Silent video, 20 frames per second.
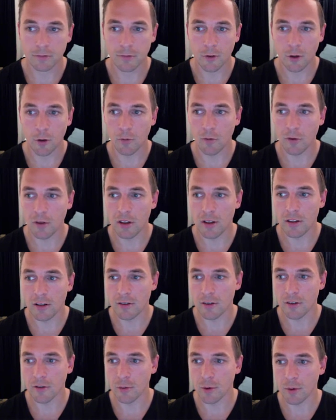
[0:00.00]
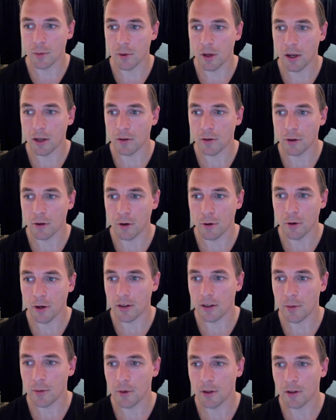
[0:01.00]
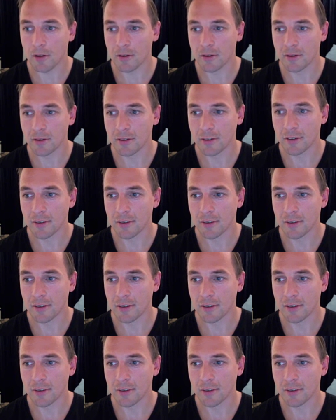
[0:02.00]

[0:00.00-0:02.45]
Hopefully this is replying to the correct email.